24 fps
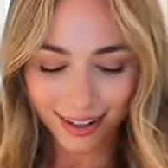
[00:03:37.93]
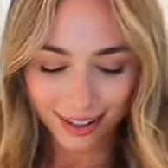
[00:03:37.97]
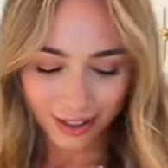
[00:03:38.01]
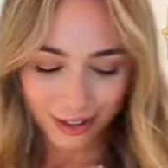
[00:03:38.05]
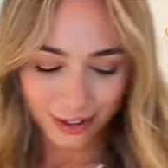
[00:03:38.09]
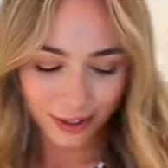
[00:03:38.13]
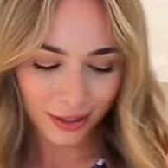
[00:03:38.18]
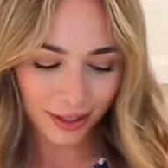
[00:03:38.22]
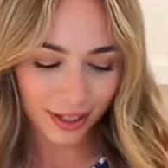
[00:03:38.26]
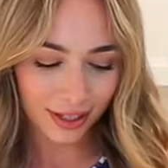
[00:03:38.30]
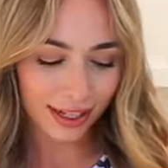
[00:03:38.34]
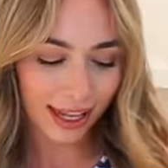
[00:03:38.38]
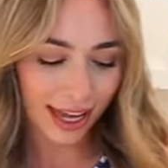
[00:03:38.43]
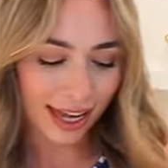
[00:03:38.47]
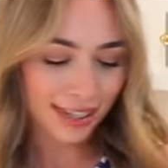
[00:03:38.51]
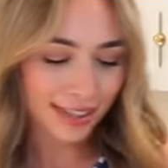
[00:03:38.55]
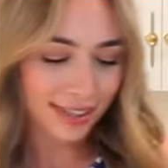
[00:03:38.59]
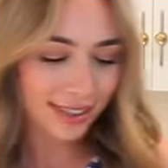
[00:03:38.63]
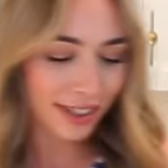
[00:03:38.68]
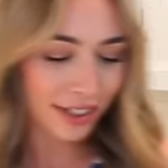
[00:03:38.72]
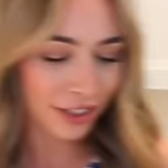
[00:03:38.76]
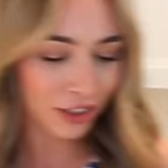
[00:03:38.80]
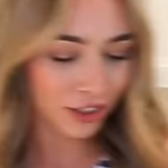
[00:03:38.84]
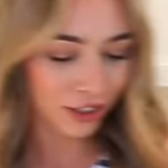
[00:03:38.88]
So the
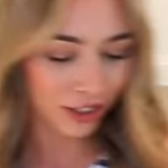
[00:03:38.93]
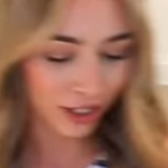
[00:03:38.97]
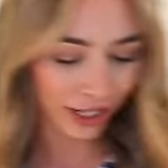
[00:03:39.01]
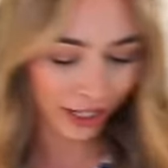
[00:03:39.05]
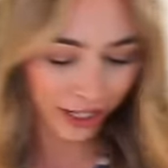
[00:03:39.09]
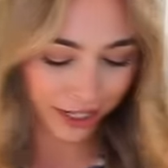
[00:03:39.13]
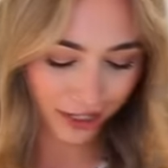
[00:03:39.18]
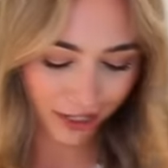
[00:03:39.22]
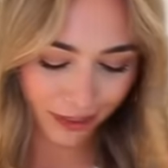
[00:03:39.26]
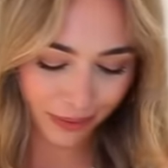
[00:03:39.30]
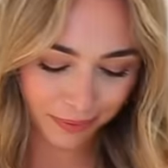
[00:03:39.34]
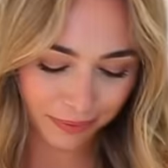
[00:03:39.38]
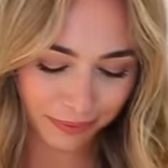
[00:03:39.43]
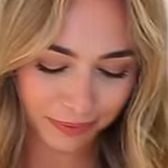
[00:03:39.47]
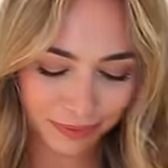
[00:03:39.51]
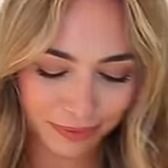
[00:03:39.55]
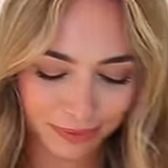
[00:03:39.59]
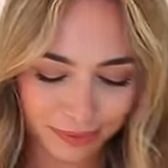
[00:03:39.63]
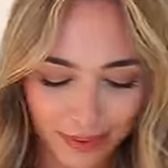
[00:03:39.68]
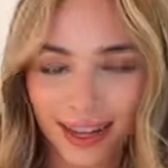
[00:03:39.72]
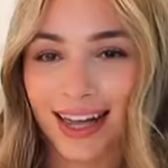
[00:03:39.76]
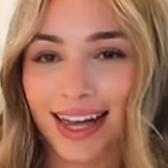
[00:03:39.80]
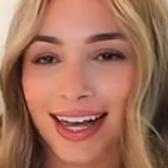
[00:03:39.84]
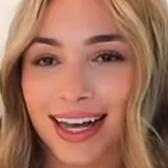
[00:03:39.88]
last kitchen item
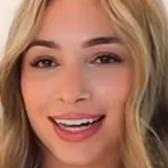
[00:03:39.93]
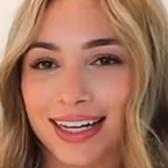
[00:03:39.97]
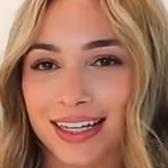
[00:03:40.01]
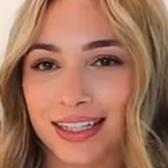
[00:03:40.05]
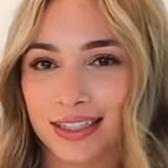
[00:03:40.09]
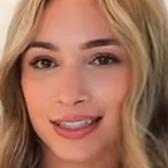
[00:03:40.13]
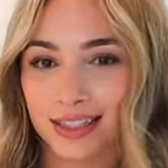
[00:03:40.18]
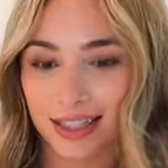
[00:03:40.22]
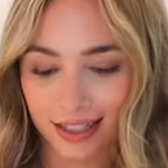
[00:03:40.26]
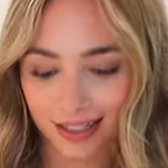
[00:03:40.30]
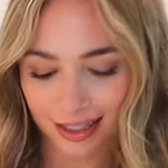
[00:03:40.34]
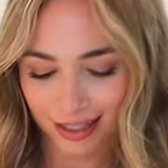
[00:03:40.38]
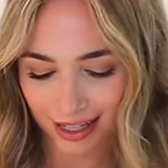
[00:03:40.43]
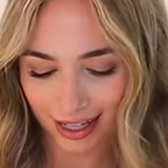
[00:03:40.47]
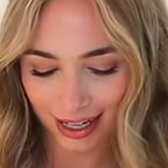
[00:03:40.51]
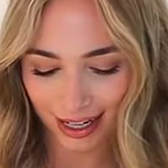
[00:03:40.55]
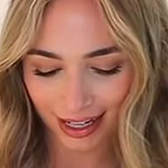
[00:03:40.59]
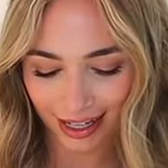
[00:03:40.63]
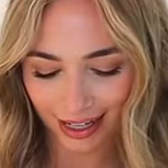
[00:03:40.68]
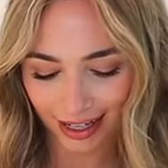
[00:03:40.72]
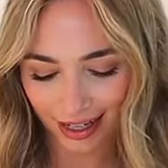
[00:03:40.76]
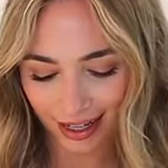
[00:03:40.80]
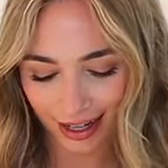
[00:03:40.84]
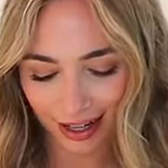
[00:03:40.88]
is this
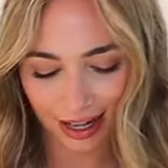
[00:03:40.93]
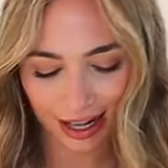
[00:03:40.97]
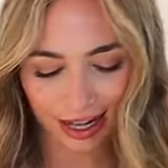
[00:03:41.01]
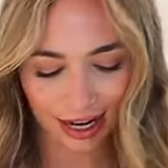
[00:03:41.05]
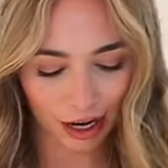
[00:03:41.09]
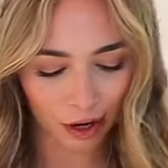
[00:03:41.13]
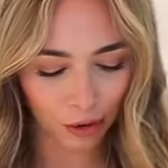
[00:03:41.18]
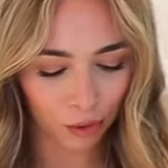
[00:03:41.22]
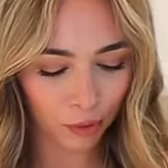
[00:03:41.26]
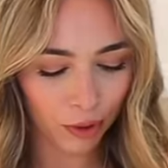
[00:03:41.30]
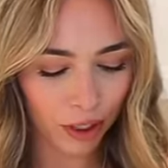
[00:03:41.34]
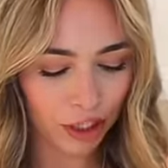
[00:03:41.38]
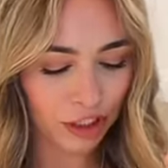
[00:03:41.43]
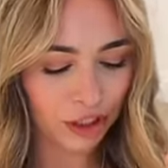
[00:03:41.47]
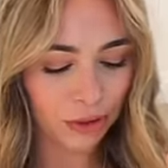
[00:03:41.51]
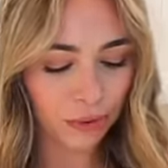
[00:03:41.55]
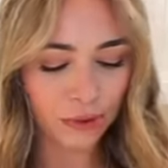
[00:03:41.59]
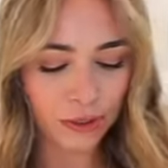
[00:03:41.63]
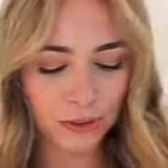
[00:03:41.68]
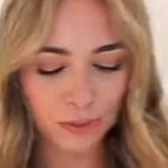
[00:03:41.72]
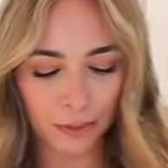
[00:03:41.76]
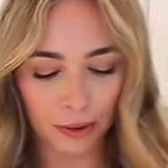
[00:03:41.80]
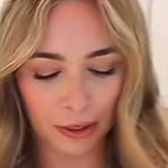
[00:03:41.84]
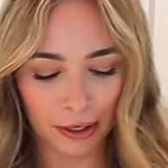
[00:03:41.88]
guy. And I wish it
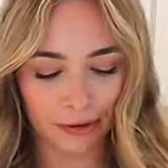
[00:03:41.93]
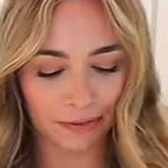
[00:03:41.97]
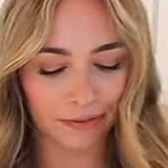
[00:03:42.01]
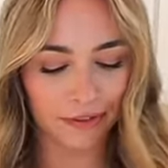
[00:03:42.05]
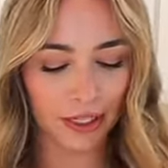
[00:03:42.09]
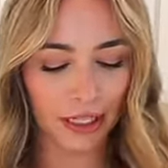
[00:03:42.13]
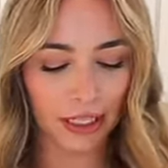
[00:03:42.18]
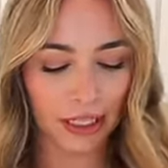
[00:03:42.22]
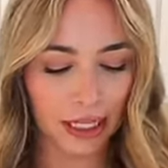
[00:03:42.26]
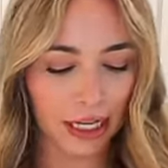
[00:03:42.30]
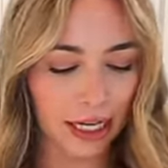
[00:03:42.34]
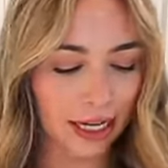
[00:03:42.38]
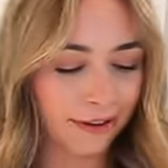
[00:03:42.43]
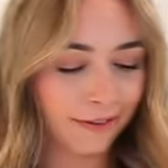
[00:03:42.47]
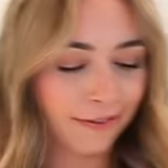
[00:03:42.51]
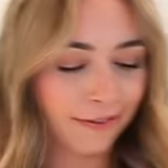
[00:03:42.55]
was perfectly